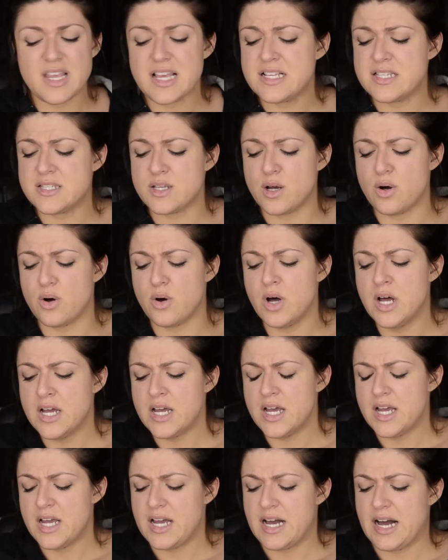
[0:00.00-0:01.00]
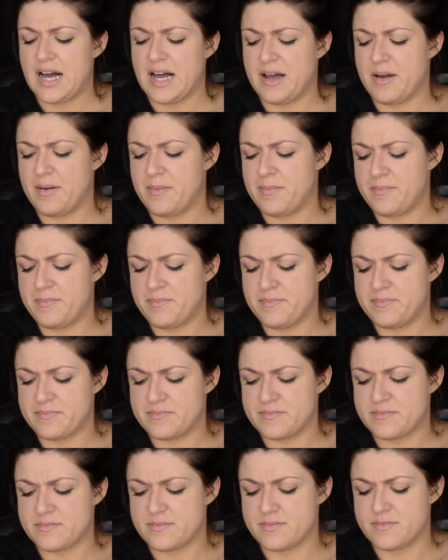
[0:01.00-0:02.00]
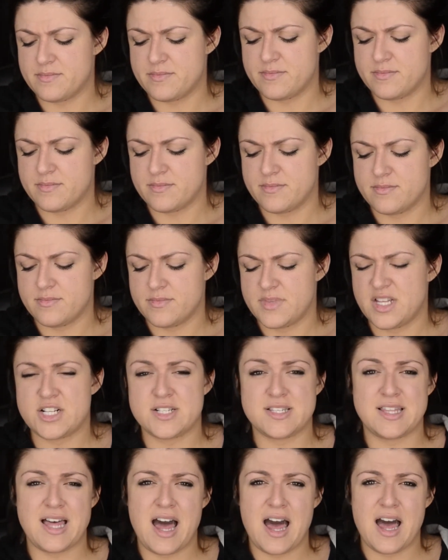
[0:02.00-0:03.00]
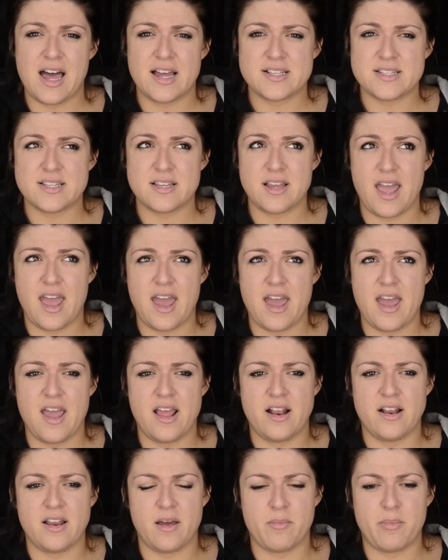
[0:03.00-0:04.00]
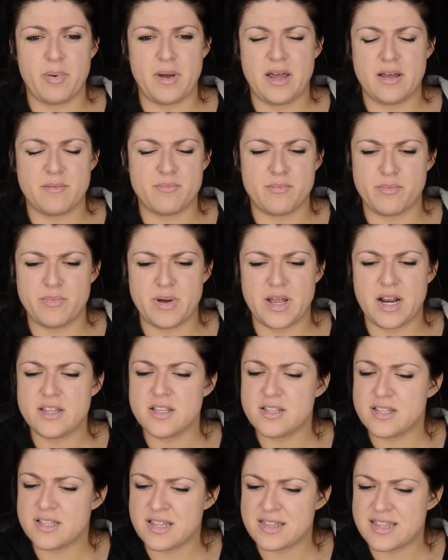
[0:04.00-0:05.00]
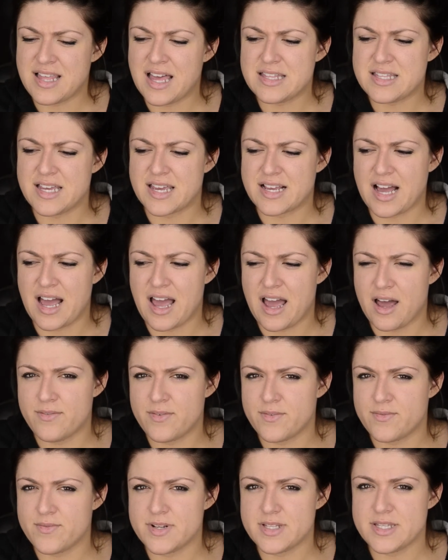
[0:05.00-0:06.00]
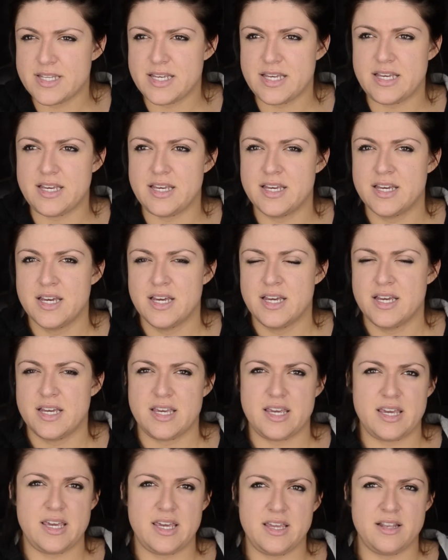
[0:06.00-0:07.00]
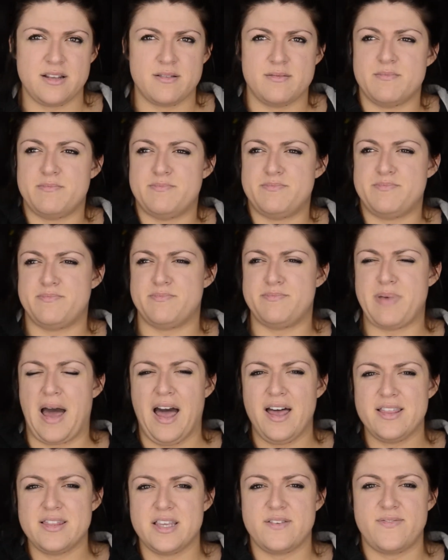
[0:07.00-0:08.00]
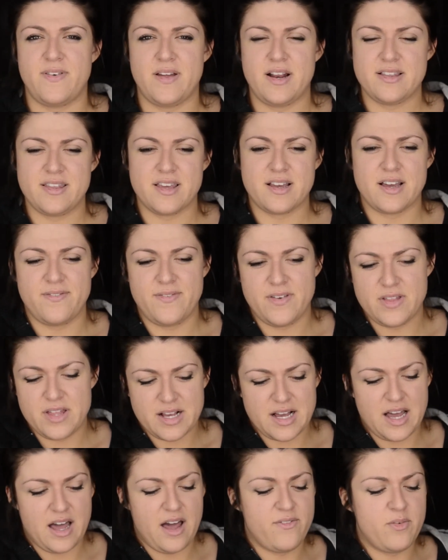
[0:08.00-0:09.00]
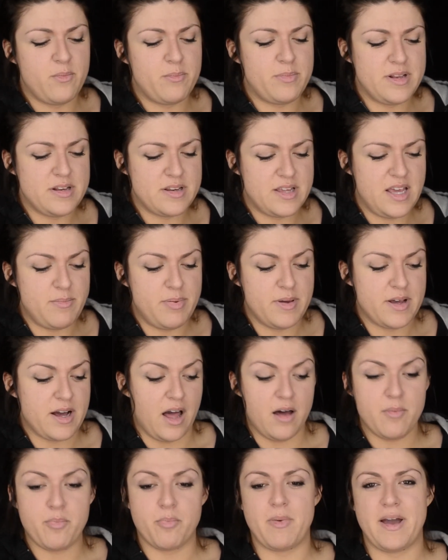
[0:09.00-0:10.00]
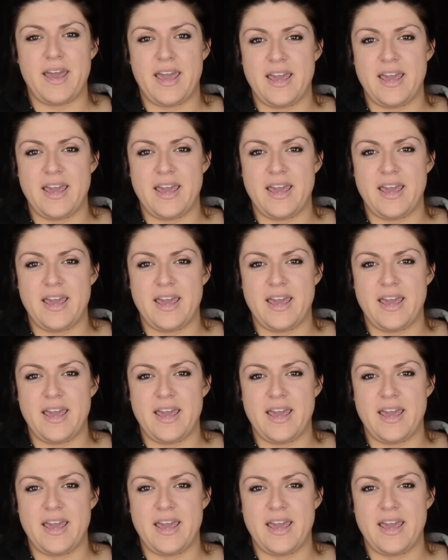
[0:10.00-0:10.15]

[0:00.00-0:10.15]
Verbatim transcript: So, um, there's that. And but but other than that, like I haven't really eaten badly. If anything, I feel like I haven't been keeping up my